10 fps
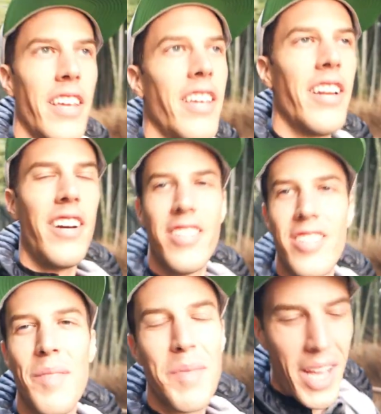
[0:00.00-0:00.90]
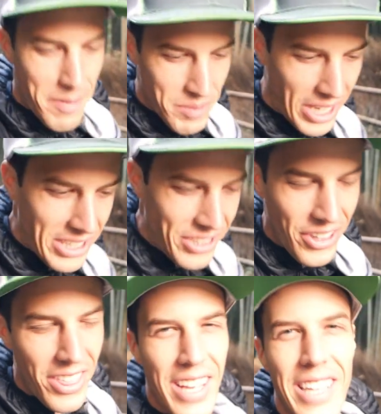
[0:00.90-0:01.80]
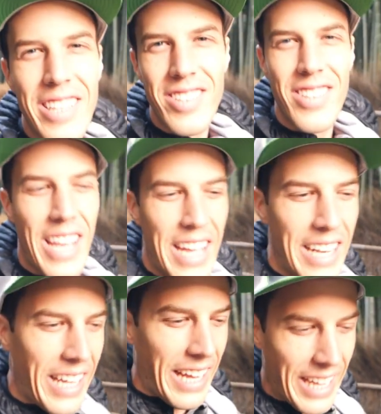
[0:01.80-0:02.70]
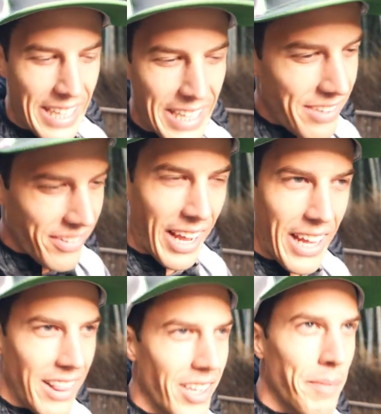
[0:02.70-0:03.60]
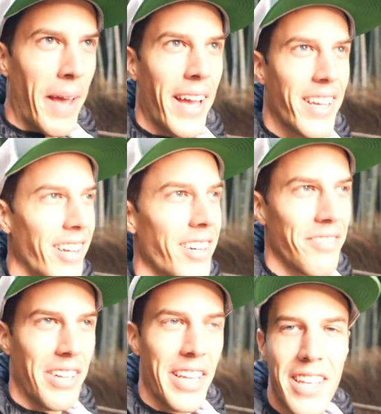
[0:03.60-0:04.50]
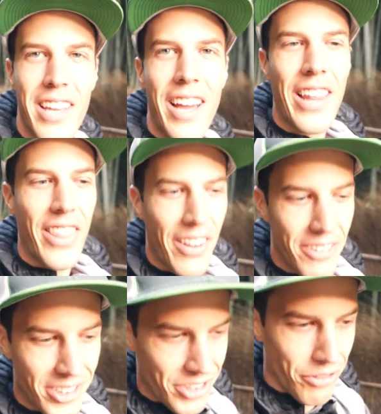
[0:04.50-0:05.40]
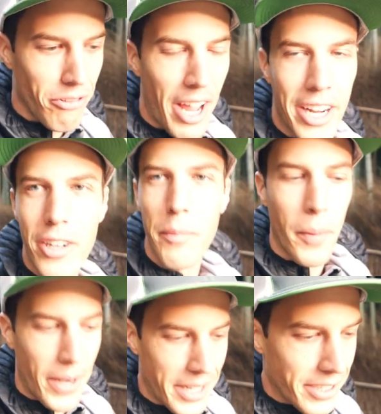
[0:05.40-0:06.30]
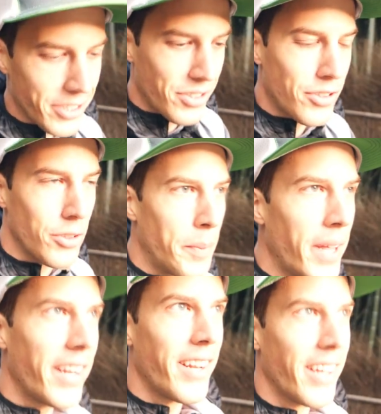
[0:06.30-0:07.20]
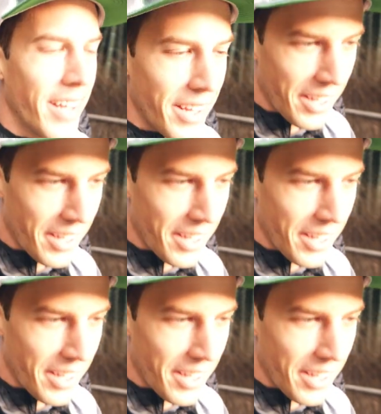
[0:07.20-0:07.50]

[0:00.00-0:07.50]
You know, sometimes I do things that even I look back on and I'm like, God, that was record-breaking stupidity.